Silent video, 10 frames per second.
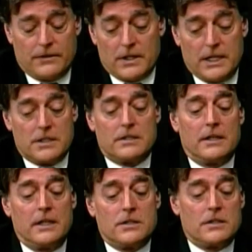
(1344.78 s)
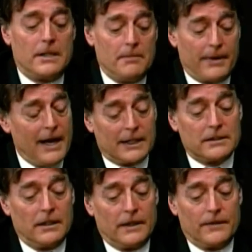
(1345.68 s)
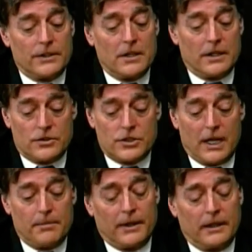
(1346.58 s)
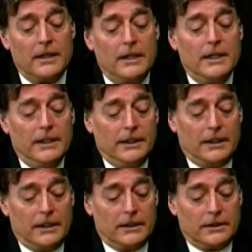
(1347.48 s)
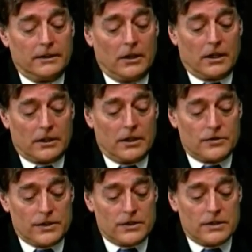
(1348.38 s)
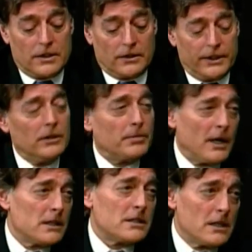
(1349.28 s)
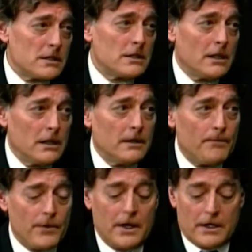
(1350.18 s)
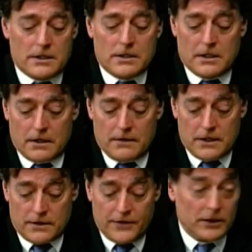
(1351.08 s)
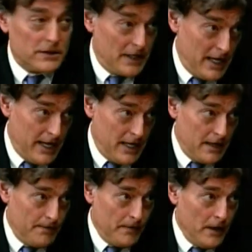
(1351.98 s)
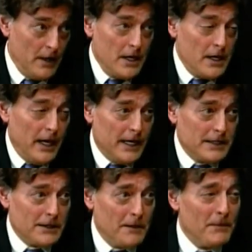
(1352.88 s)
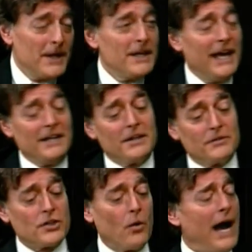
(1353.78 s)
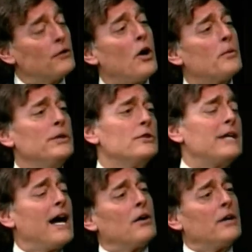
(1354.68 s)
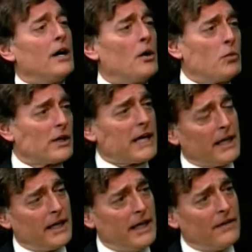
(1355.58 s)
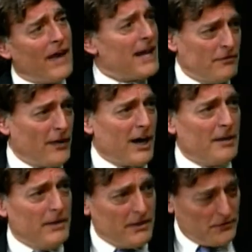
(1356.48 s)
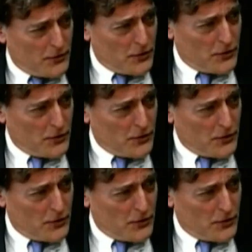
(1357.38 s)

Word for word: his his impact on the and shaping uh, our country's uh, legal process um, is, uh, is felt today. That's and right. uh, and uh, so, how long were you down uh, working in that environment? Year, For a, a